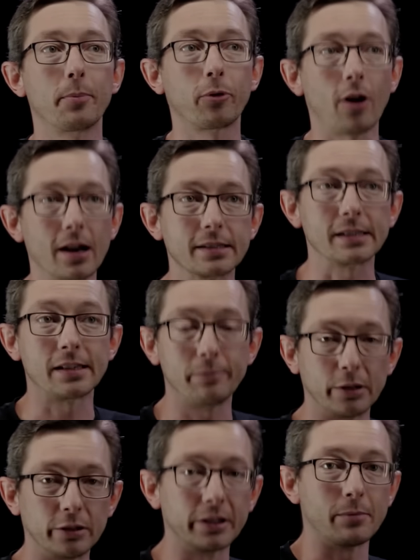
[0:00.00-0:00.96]
process of
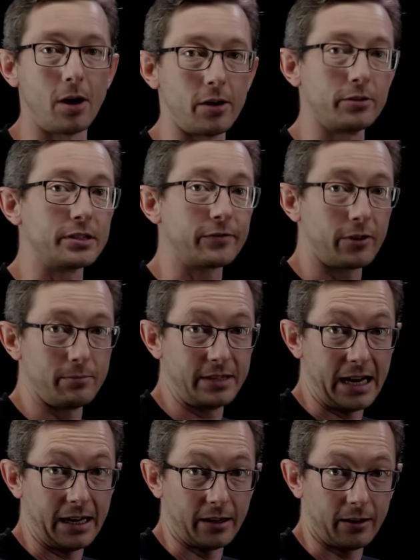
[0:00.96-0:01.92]
building models from
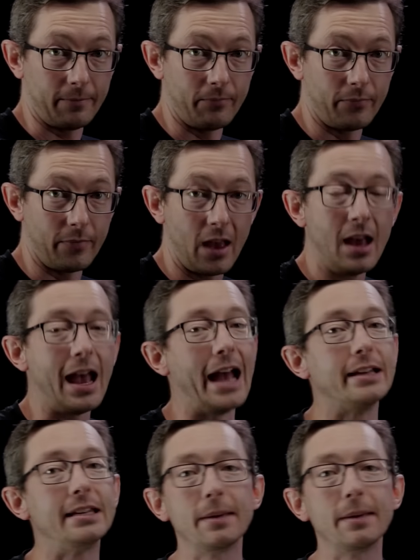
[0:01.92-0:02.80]
data. And